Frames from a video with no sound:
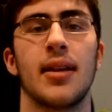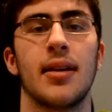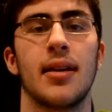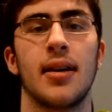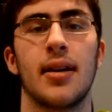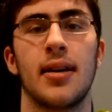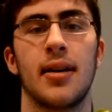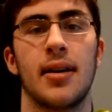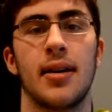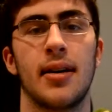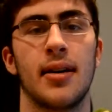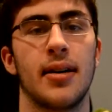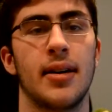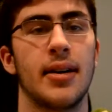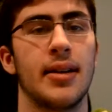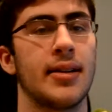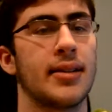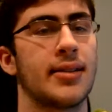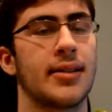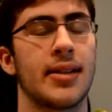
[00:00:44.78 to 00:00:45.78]

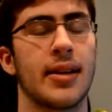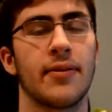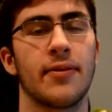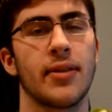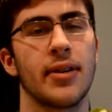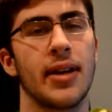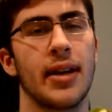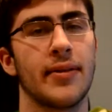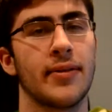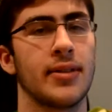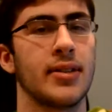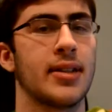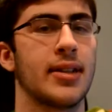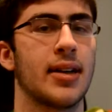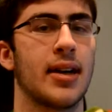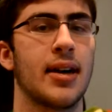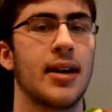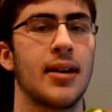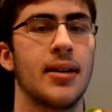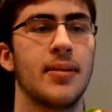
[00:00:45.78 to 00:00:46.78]
and it's different every
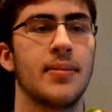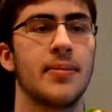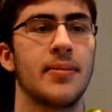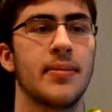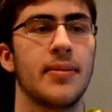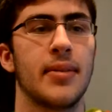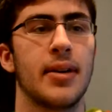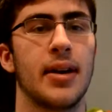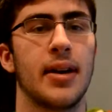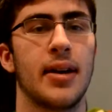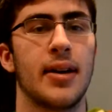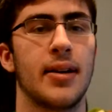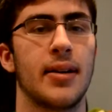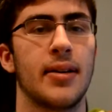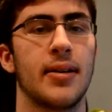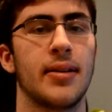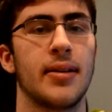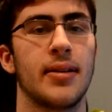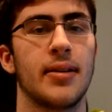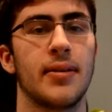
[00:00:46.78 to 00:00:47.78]
time,
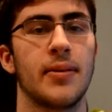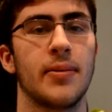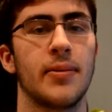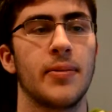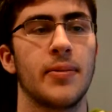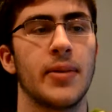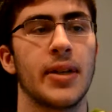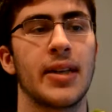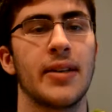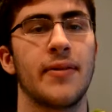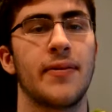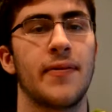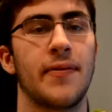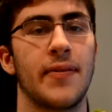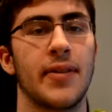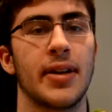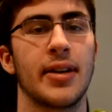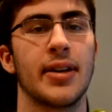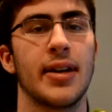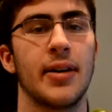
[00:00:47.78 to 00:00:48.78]
and we can
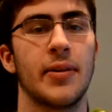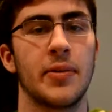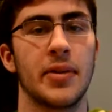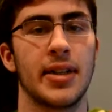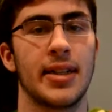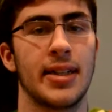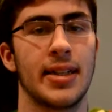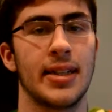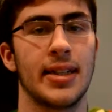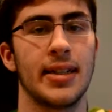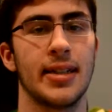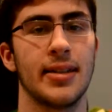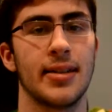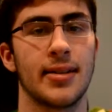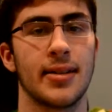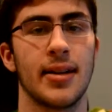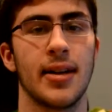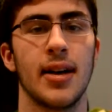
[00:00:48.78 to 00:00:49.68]
figure out what it is,